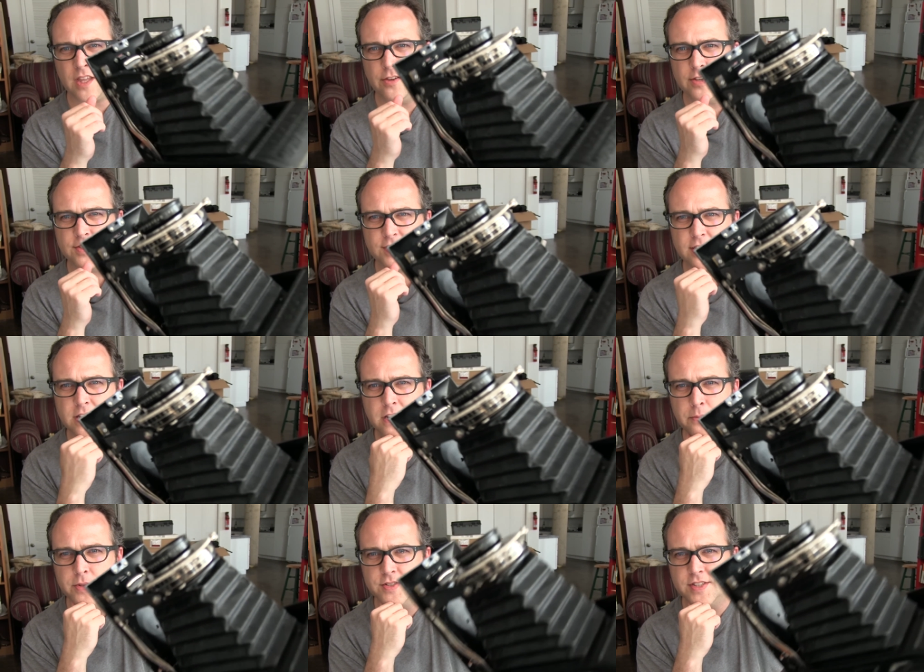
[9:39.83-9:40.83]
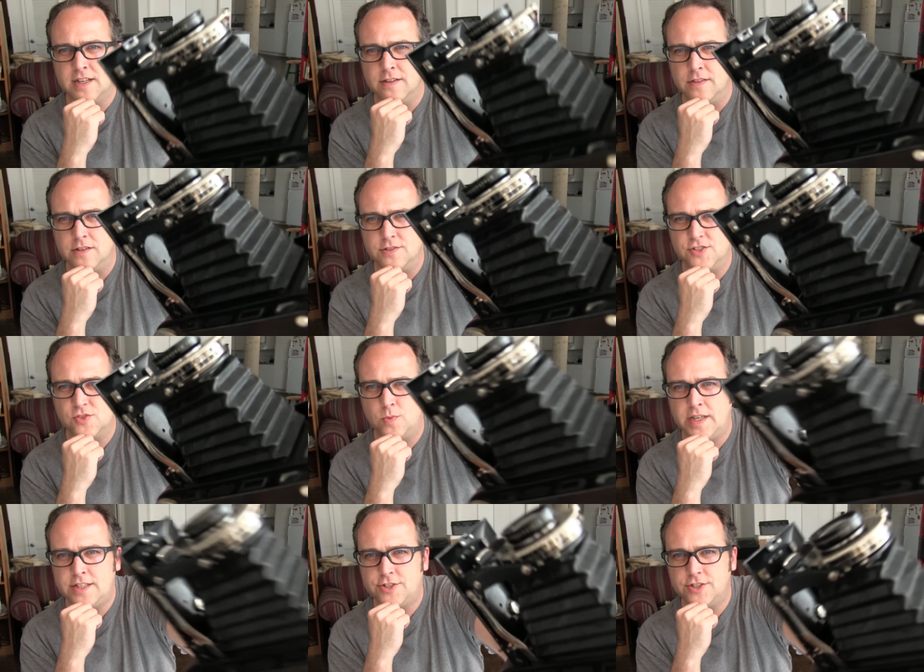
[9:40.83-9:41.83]
You can see the numbers there and the little
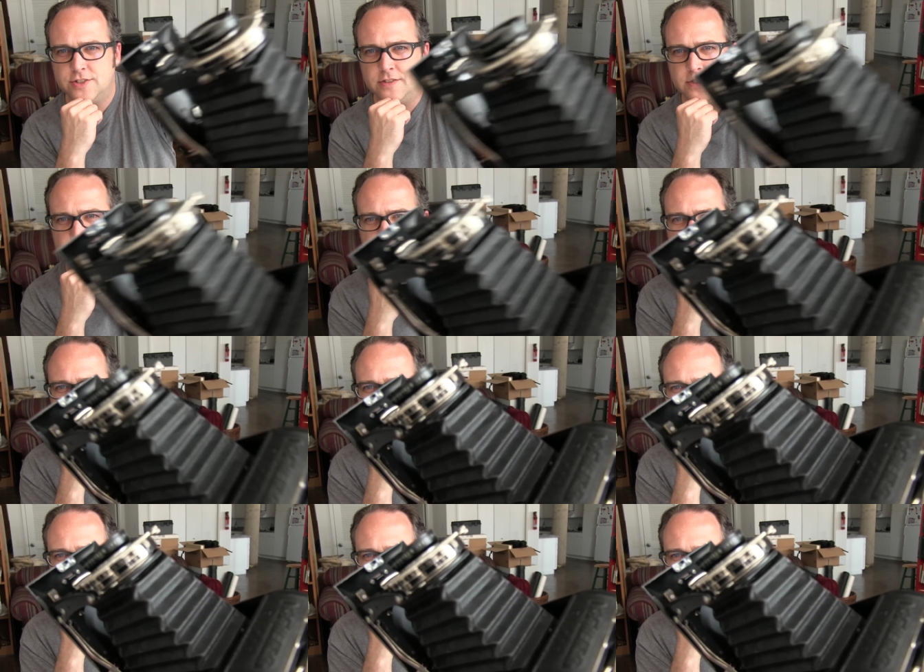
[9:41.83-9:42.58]
switch. me get